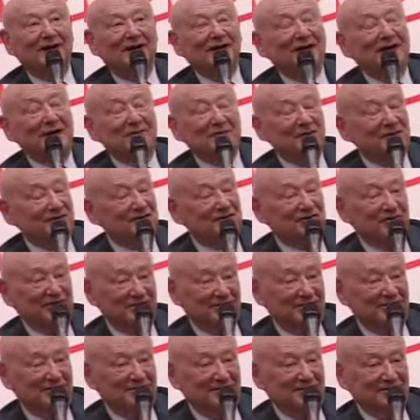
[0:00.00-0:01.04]
I got my
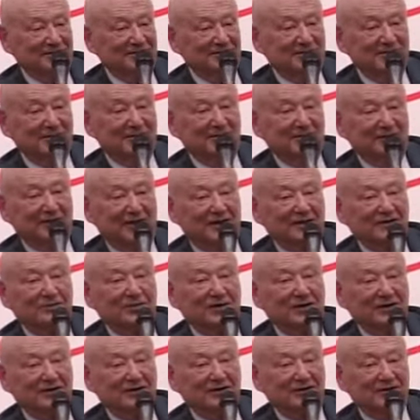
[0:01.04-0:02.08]
start in the
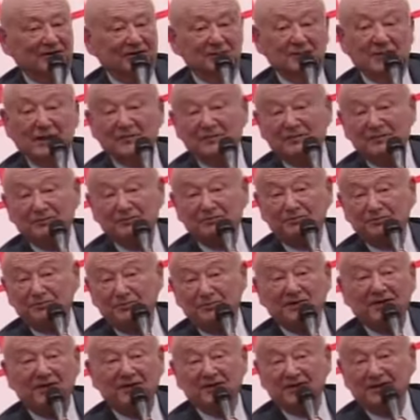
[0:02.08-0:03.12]
Democratic politics by
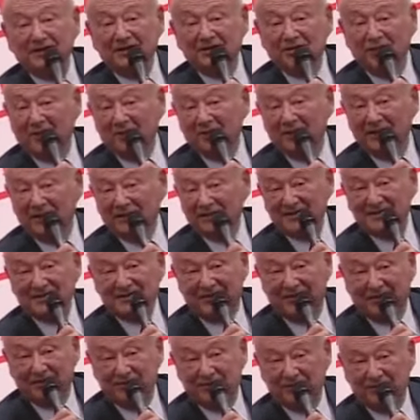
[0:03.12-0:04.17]
beating Carmine
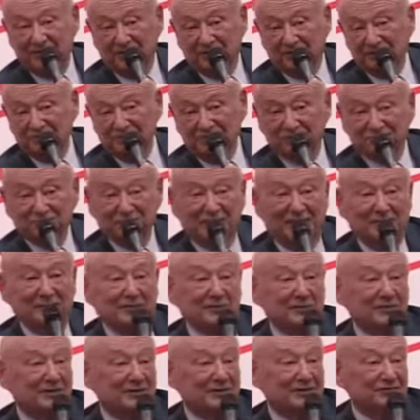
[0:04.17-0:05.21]
DeSapio.
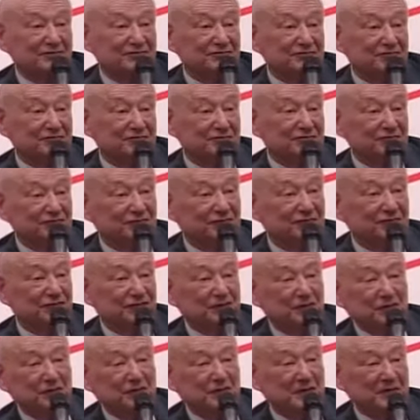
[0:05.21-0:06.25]
Probably
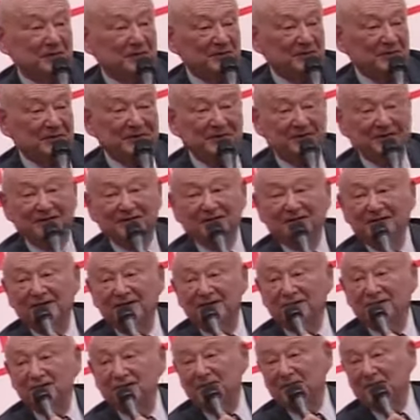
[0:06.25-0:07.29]
few people here
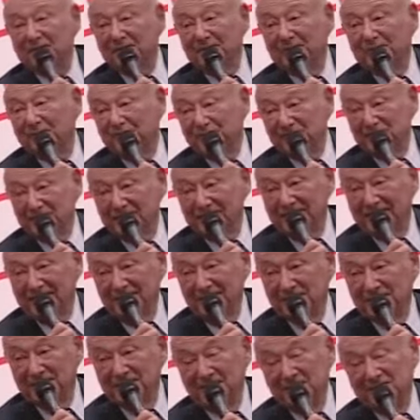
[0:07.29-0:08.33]
remember his
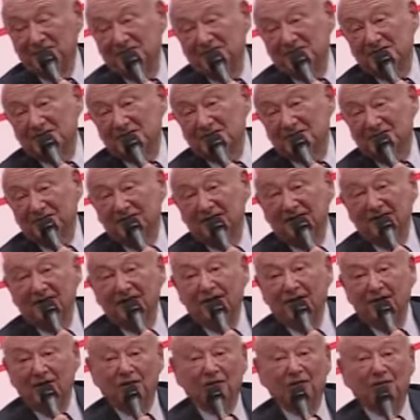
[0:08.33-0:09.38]
name, but he was the
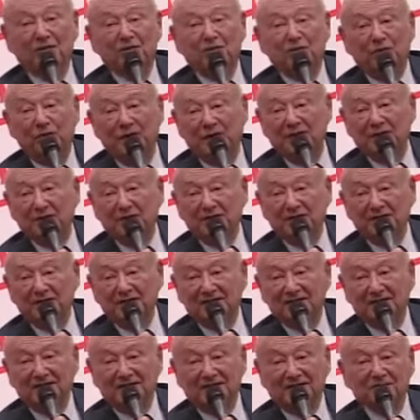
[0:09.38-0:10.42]

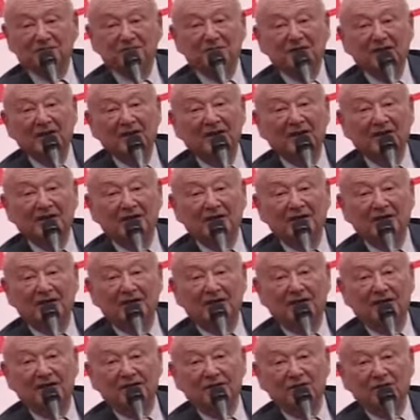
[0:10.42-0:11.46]
overwhelming
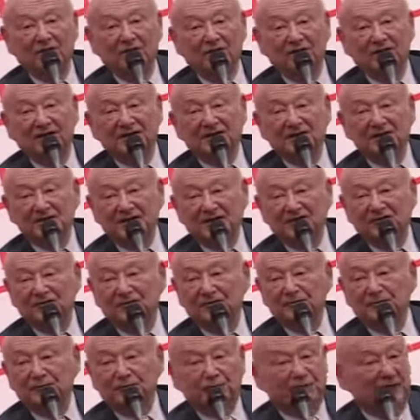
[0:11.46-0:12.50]

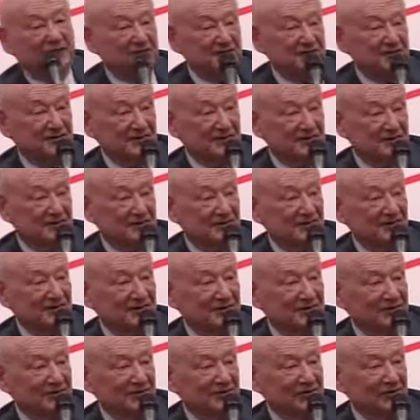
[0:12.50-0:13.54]
organization presence
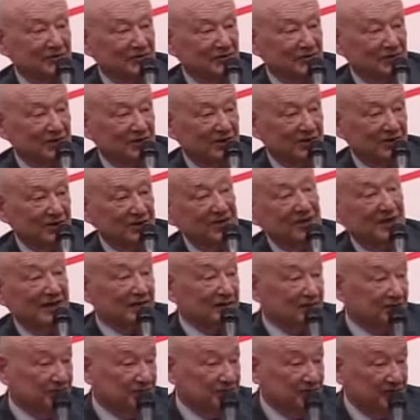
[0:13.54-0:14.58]
in New York, and
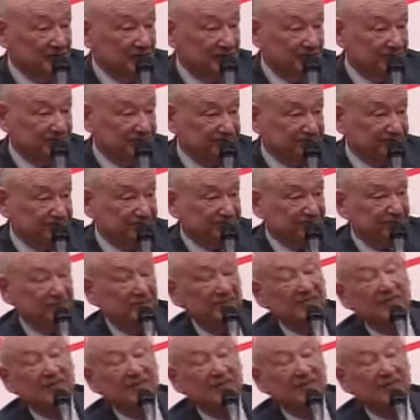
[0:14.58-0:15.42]
I defeated him.